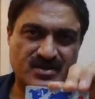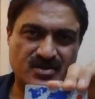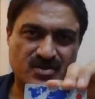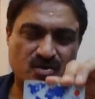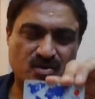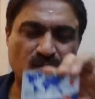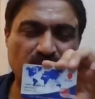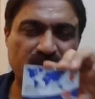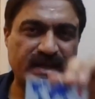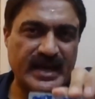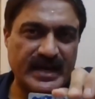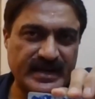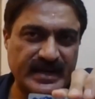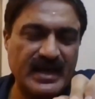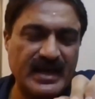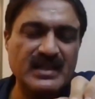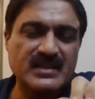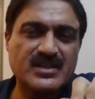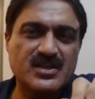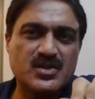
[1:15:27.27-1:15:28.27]
You will get
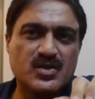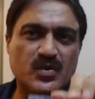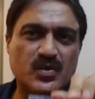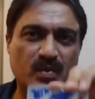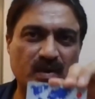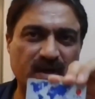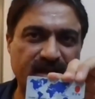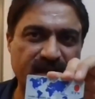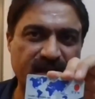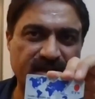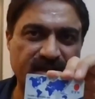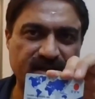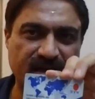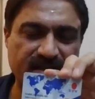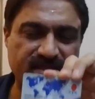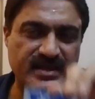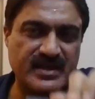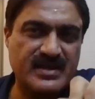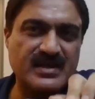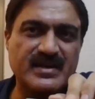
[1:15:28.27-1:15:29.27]
health, you will get
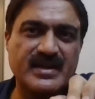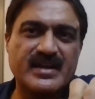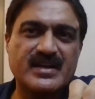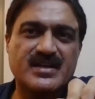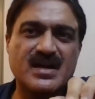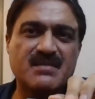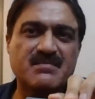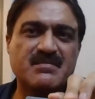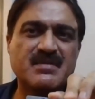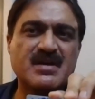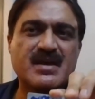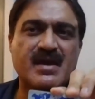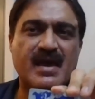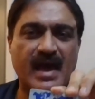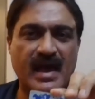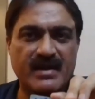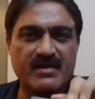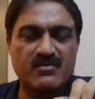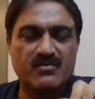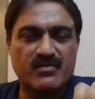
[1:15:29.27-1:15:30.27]
ethical income,
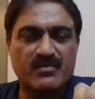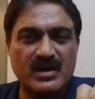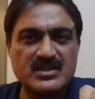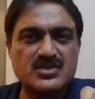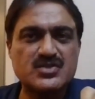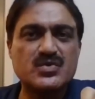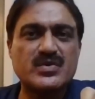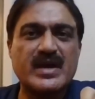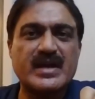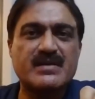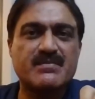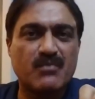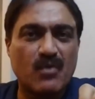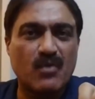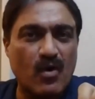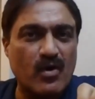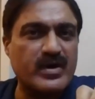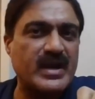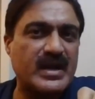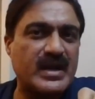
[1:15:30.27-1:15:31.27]
and once you get
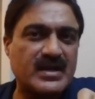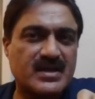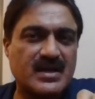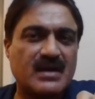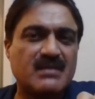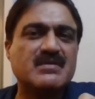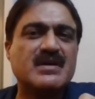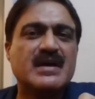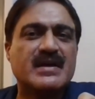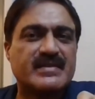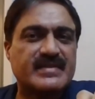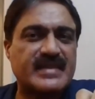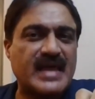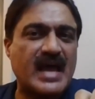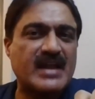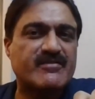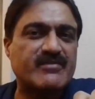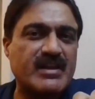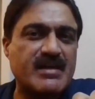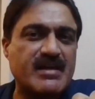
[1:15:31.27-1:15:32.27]
more income,
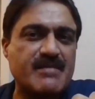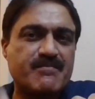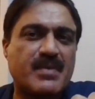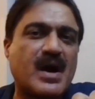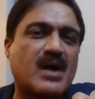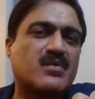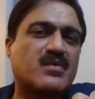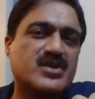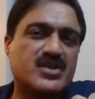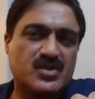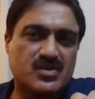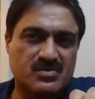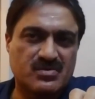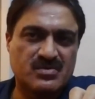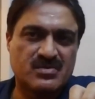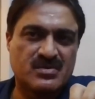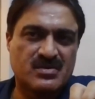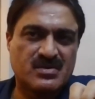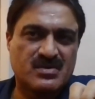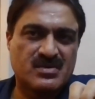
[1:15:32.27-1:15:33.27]
that will empower you.
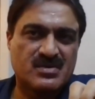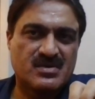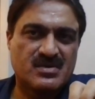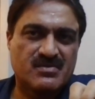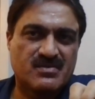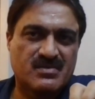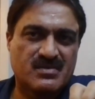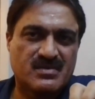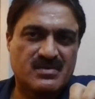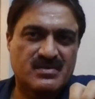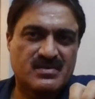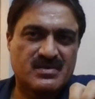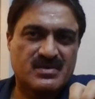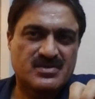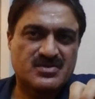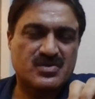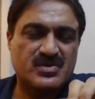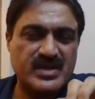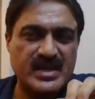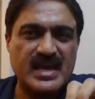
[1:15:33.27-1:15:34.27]

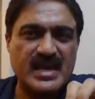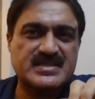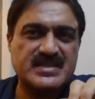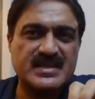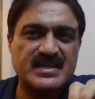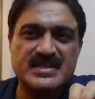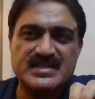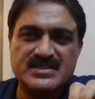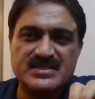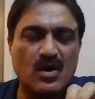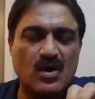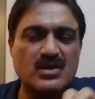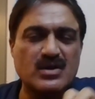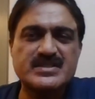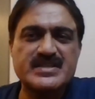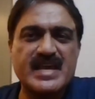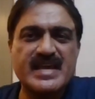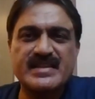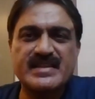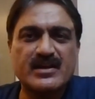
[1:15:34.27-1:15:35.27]
So DXN is
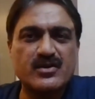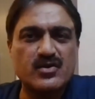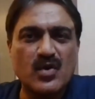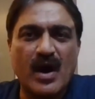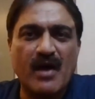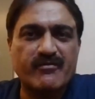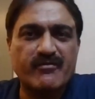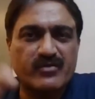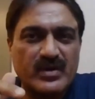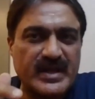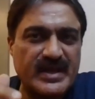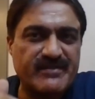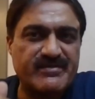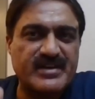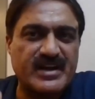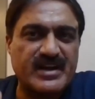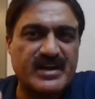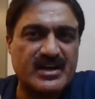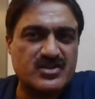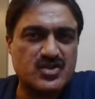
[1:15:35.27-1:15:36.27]
not saying that you have to
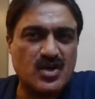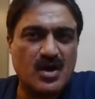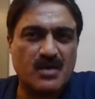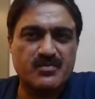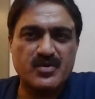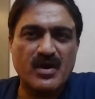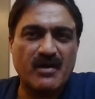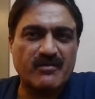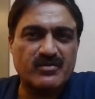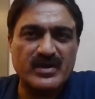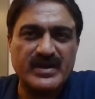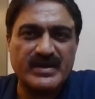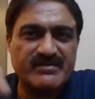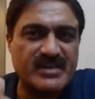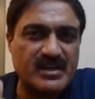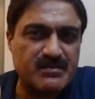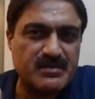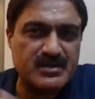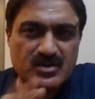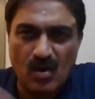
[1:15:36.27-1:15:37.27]
leave that job. You have to leave
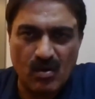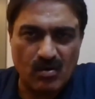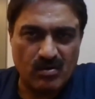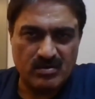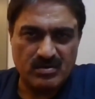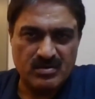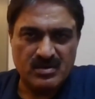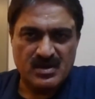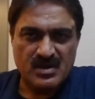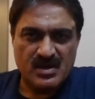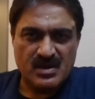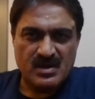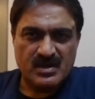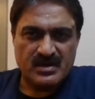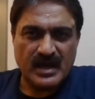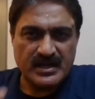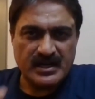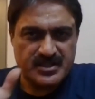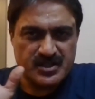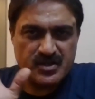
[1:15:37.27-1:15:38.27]
that, no.
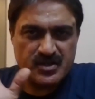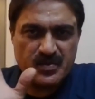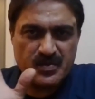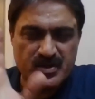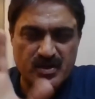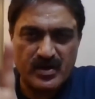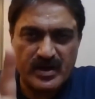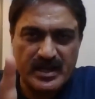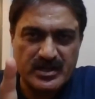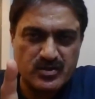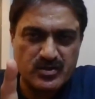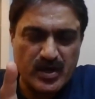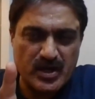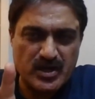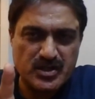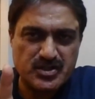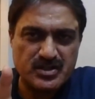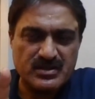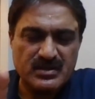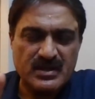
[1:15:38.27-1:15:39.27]
Continue with your
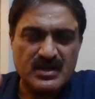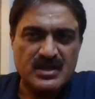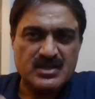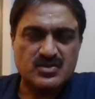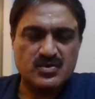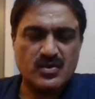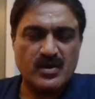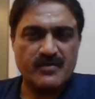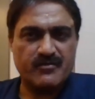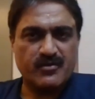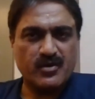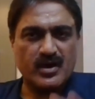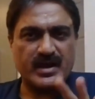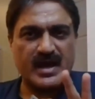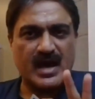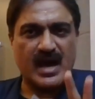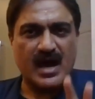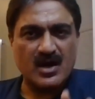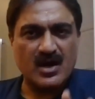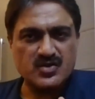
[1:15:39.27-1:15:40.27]
education. So if you're
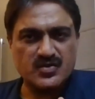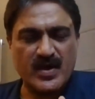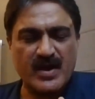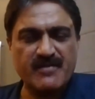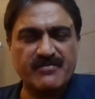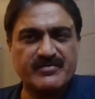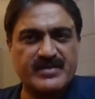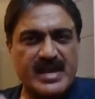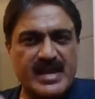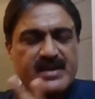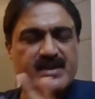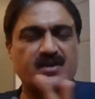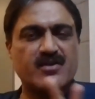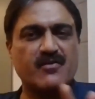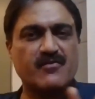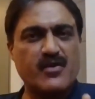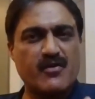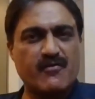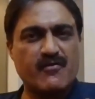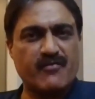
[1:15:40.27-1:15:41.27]
a housewife, take
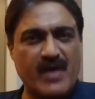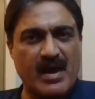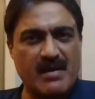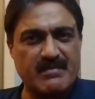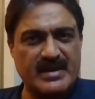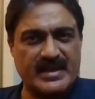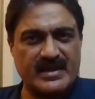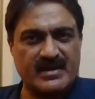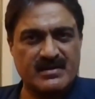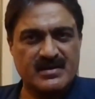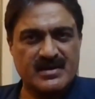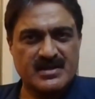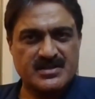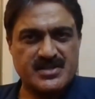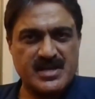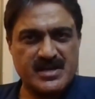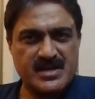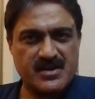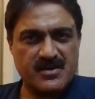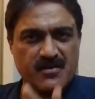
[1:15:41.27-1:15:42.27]
care of your family.
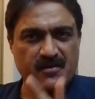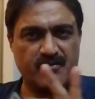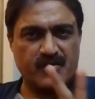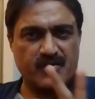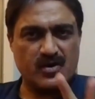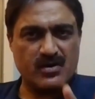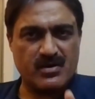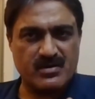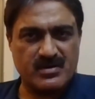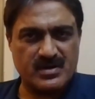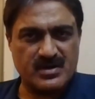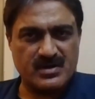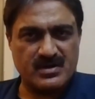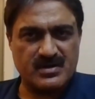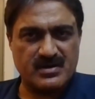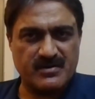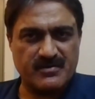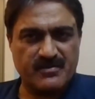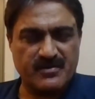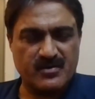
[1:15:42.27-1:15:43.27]
Take care of
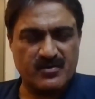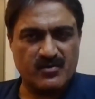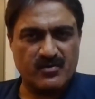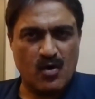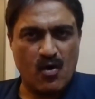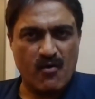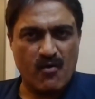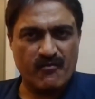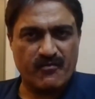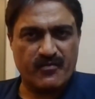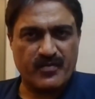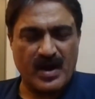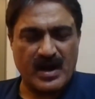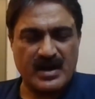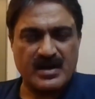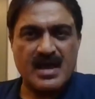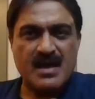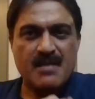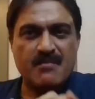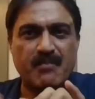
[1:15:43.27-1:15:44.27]
your home
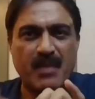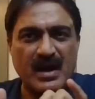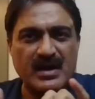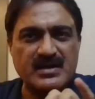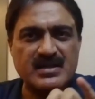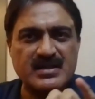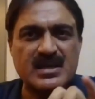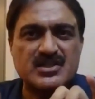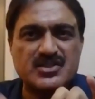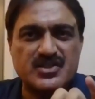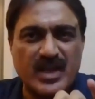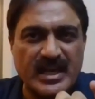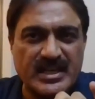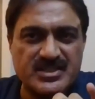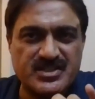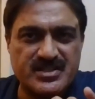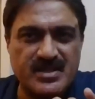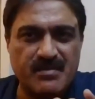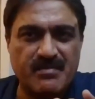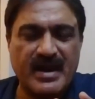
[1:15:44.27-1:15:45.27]
front, but
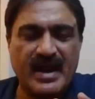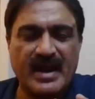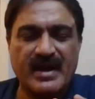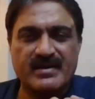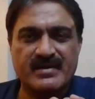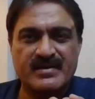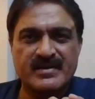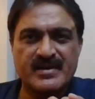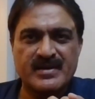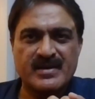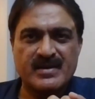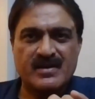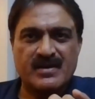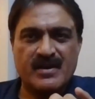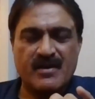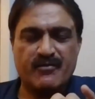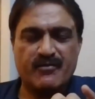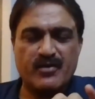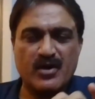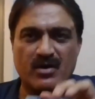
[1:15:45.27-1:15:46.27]
change the brand.
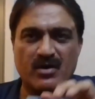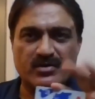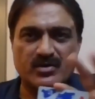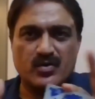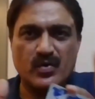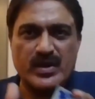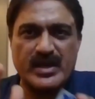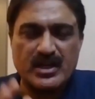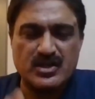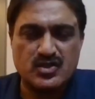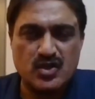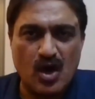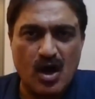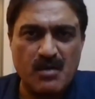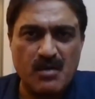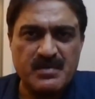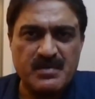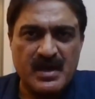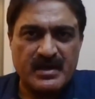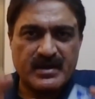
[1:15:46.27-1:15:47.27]
If you are doing a
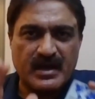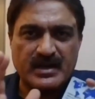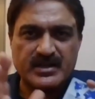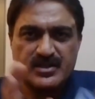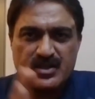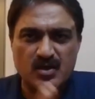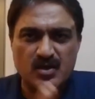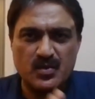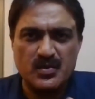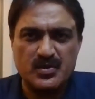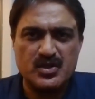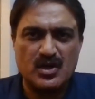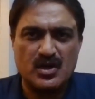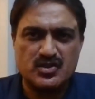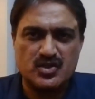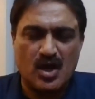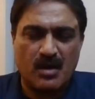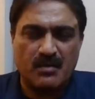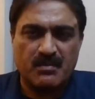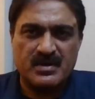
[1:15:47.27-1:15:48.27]
job, continue with
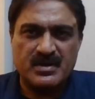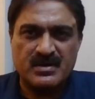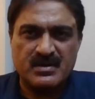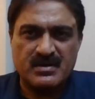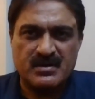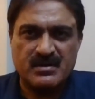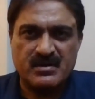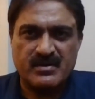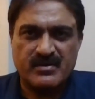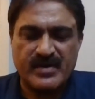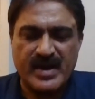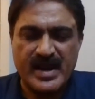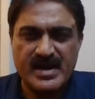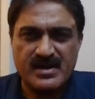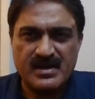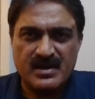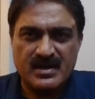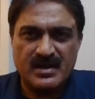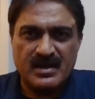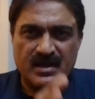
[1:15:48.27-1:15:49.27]
your job,
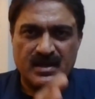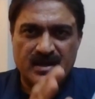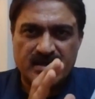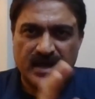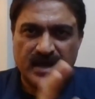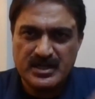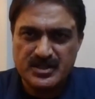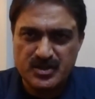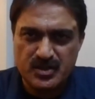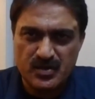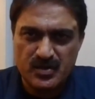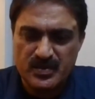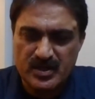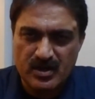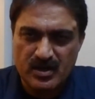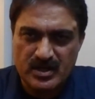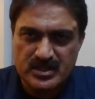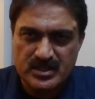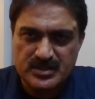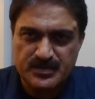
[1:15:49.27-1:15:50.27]
right? Continue with
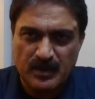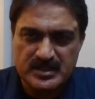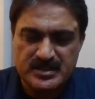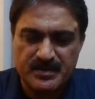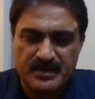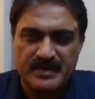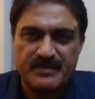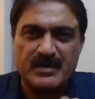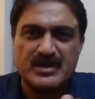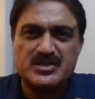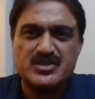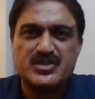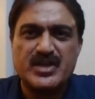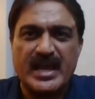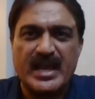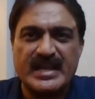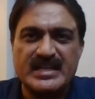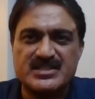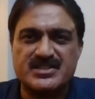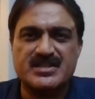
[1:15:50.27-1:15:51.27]
your responsibility, but
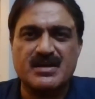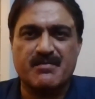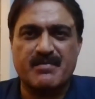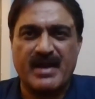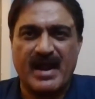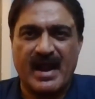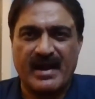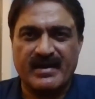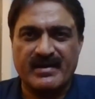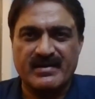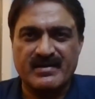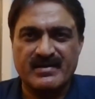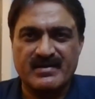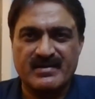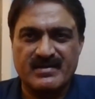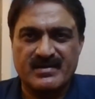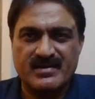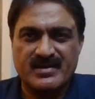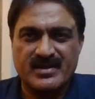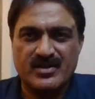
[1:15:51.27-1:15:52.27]
change the brand.
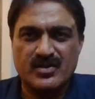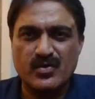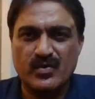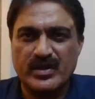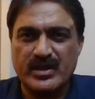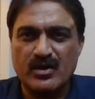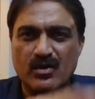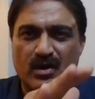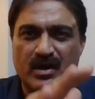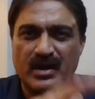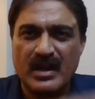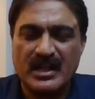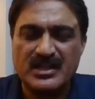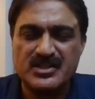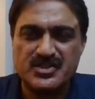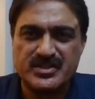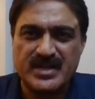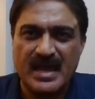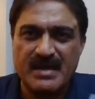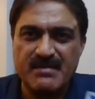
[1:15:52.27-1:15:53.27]
During your
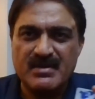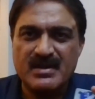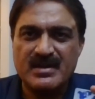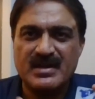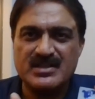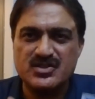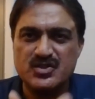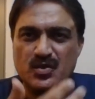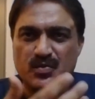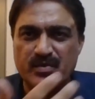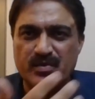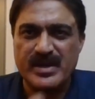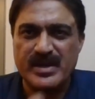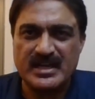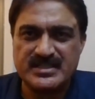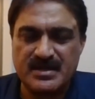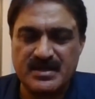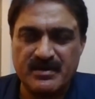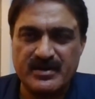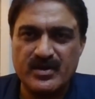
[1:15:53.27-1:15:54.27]
lunchtime, consume
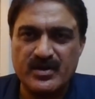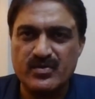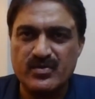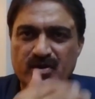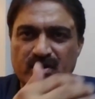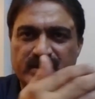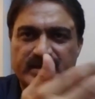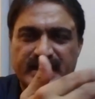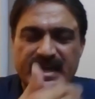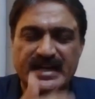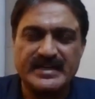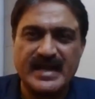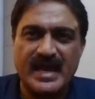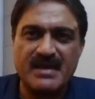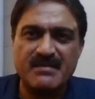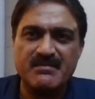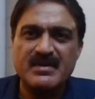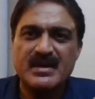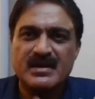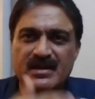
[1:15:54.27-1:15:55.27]
DXN. During your tea
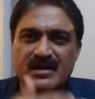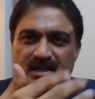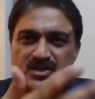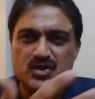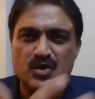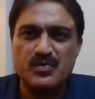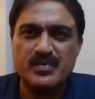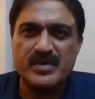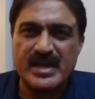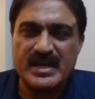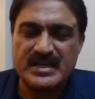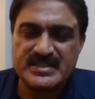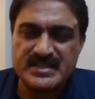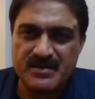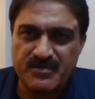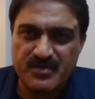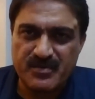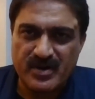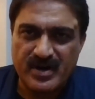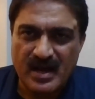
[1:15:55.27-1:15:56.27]
time, consume
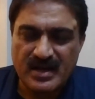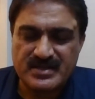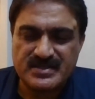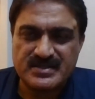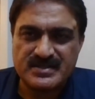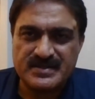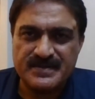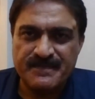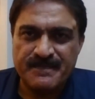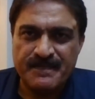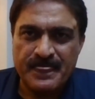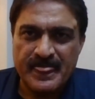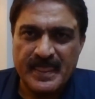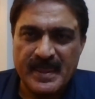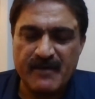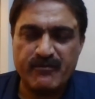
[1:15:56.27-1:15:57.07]
DXN products.